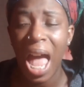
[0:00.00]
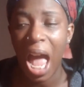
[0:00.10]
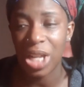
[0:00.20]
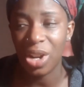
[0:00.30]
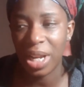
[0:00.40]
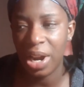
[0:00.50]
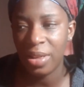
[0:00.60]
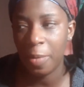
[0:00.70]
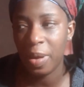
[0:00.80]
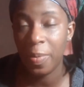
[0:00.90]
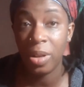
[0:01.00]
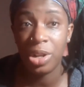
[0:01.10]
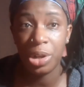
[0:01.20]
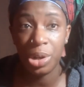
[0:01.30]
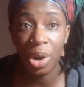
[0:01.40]
I started hearing that people in
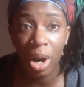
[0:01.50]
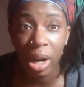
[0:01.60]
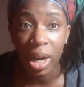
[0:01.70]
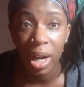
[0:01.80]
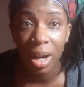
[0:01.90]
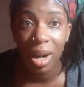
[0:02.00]
New York